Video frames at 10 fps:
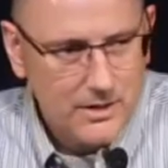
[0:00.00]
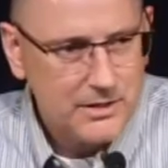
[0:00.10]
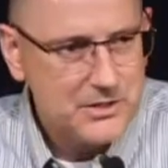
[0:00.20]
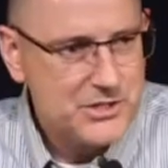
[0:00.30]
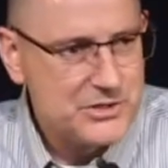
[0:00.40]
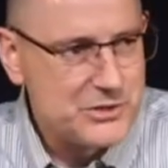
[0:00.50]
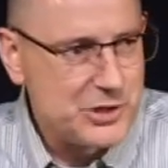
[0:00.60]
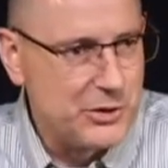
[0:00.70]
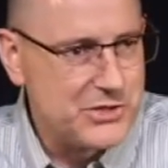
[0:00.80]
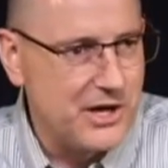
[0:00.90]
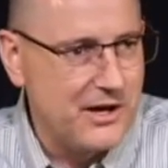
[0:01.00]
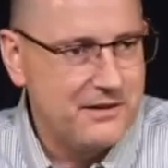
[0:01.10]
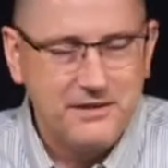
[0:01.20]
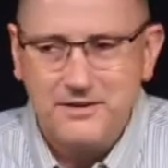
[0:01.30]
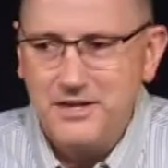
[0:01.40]
Then Jesus goes on
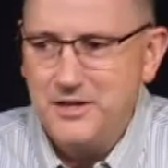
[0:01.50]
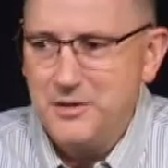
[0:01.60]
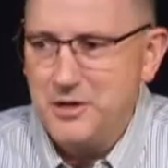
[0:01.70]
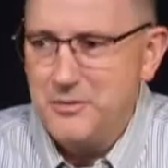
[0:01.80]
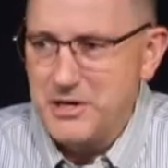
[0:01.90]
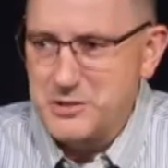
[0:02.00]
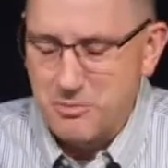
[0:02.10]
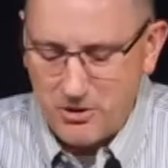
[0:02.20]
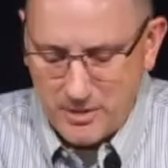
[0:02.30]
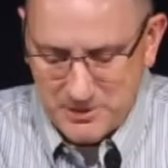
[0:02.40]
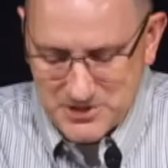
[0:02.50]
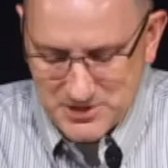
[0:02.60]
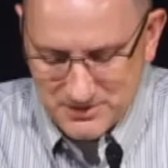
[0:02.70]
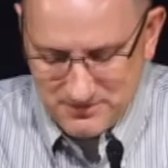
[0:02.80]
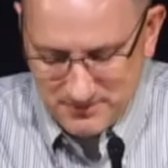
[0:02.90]
and he, he makes a promise.
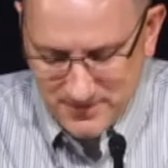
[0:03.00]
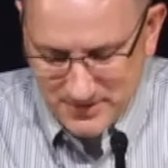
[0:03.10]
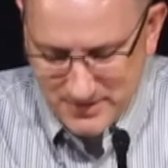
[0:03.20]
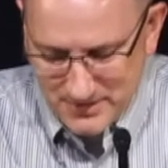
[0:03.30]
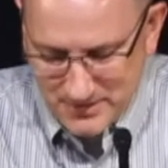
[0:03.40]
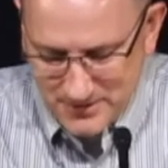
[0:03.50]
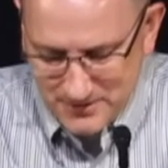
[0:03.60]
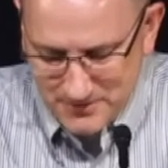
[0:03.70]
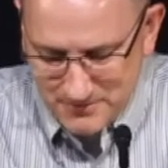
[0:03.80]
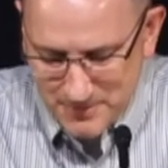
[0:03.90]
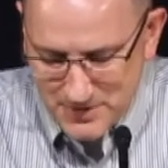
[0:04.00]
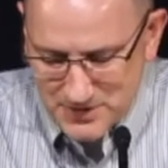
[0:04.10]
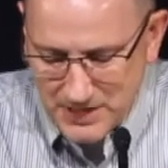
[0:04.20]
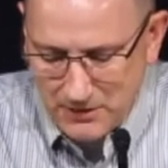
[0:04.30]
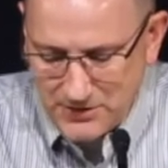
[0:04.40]
It's
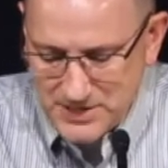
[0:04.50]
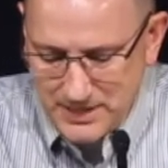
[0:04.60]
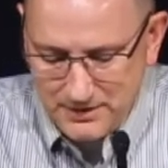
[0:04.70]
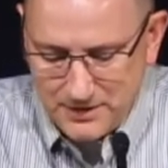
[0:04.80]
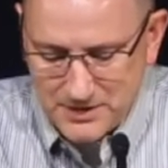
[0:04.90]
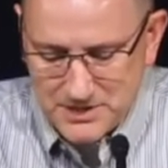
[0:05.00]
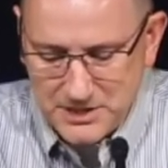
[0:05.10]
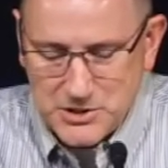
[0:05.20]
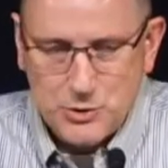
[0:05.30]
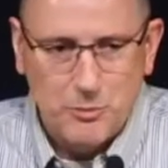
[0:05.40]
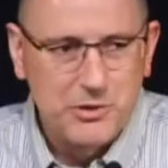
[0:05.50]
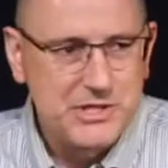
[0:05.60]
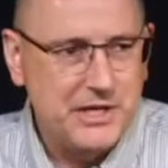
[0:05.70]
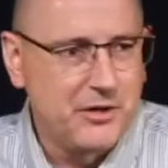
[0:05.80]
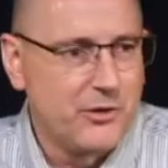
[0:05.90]
a guarantee that extends to a
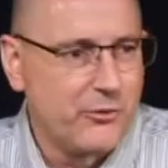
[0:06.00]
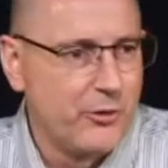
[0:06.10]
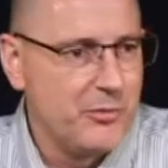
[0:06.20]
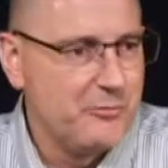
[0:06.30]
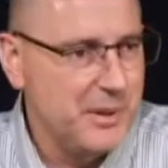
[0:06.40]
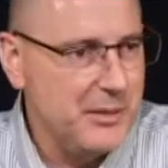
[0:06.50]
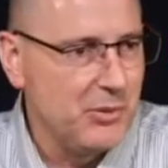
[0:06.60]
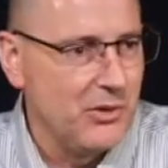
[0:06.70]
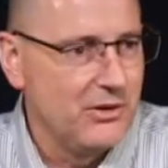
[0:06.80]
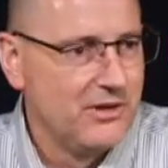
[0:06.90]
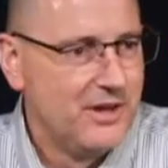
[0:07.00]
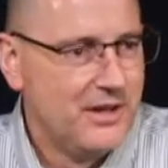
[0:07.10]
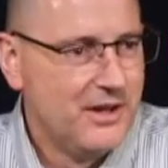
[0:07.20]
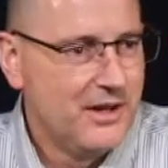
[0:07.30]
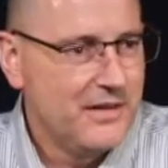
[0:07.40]
particular group of people.
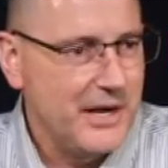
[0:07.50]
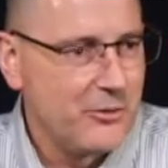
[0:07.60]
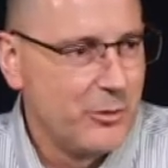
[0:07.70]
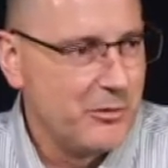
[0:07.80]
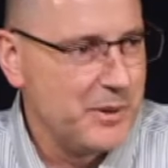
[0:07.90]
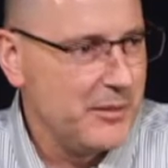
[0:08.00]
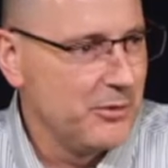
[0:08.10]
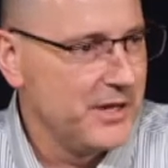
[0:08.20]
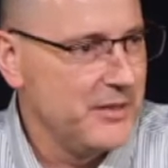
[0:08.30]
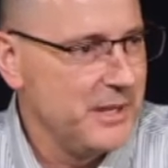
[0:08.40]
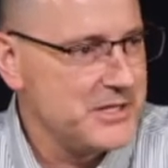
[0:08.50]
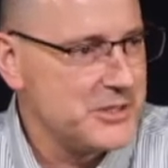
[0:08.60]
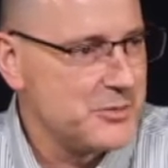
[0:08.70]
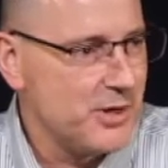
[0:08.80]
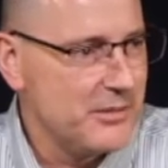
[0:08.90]
And that group of people that he makes this
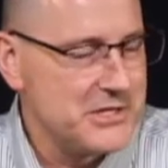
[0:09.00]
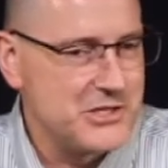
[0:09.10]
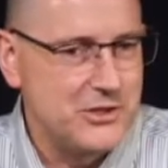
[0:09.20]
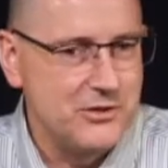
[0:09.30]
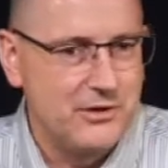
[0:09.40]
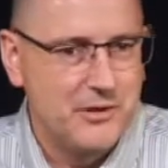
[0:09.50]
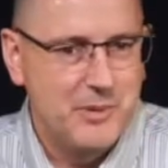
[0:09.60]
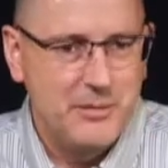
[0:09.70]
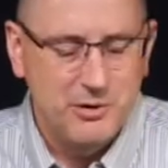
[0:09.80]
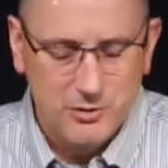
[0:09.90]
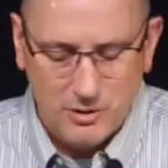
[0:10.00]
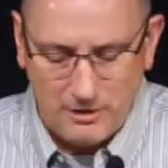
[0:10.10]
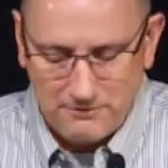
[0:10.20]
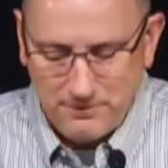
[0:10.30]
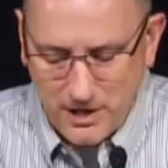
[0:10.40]
promise to are the people who are
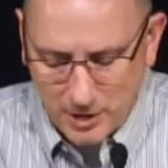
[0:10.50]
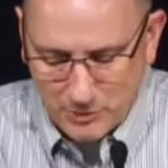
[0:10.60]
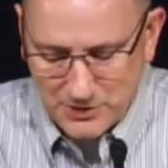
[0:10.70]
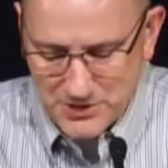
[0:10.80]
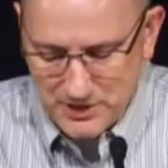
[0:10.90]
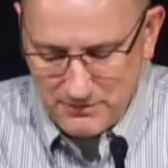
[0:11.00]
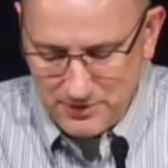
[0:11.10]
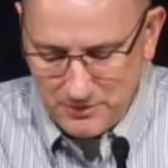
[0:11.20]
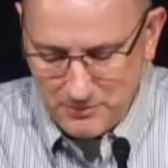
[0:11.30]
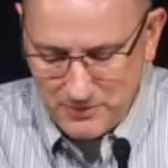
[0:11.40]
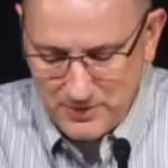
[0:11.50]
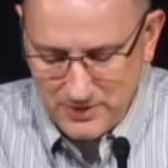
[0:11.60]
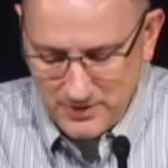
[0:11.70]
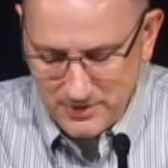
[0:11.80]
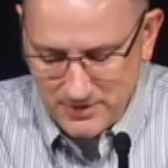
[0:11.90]
followers of him.
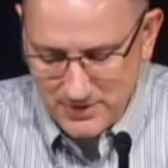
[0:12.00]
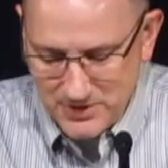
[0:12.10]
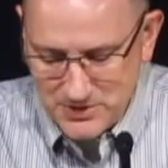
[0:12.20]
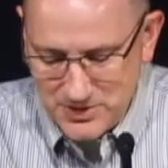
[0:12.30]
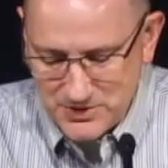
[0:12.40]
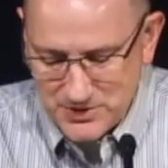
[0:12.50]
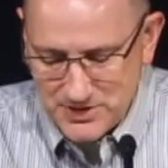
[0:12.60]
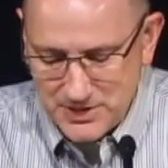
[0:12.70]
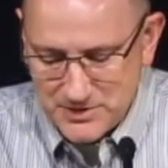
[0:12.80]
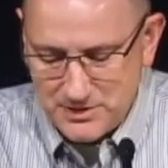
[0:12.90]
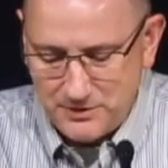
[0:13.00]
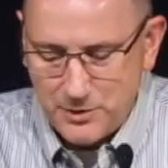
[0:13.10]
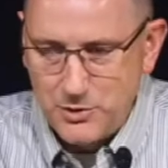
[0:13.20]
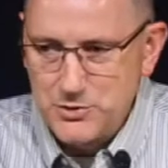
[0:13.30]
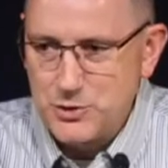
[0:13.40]
Jesus says that
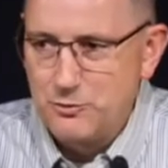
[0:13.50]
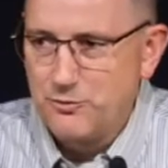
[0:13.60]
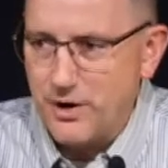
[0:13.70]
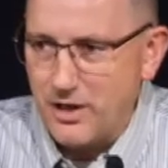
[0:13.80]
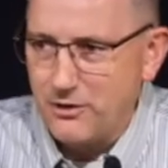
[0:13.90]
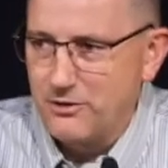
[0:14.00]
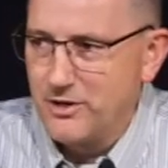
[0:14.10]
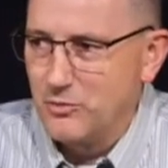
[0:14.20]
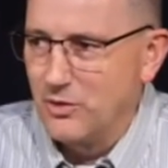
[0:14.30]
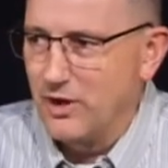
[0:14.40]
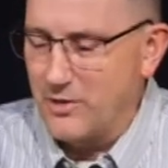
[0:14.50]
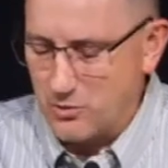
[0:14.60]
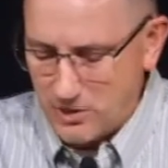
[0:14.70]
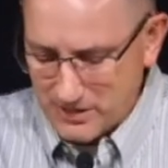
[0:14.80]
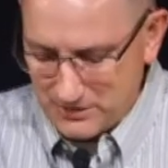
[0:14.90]
those who follow him will not
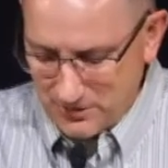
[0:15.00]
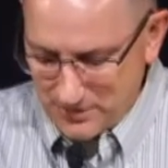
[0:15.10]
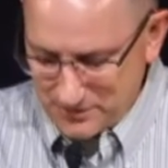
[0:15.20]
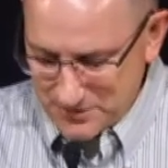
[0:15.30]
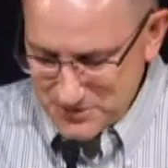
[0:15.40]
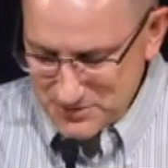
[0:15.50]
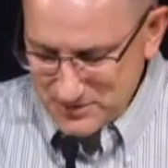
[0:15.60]
walk in darkness,